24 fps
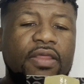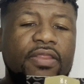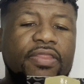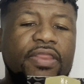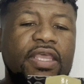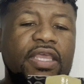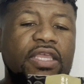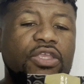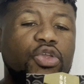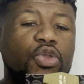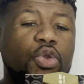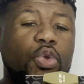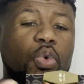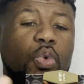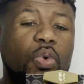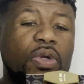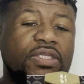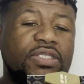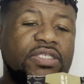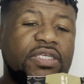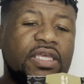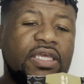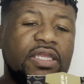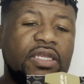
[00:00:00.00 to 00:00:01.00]
Then you're
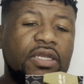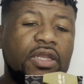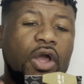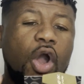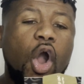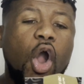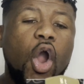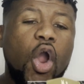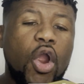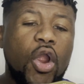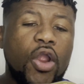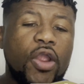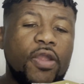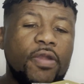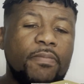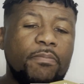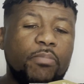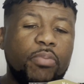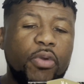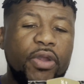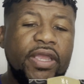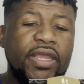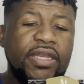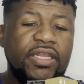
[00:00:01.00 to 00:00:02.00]
going to get in the
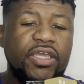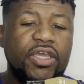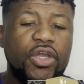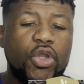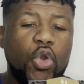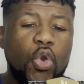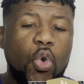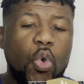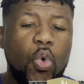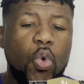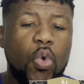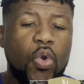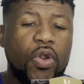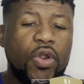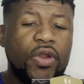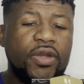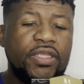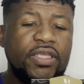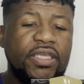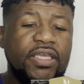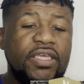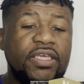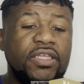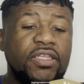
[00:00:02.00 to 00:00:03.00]
heart, brandy
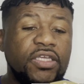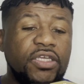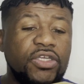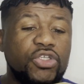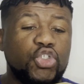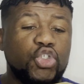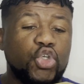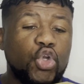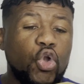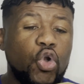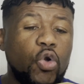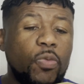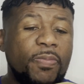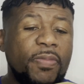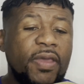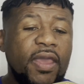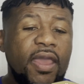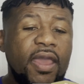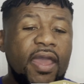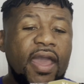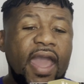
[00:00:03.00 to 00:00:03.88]
accord, heliotrope,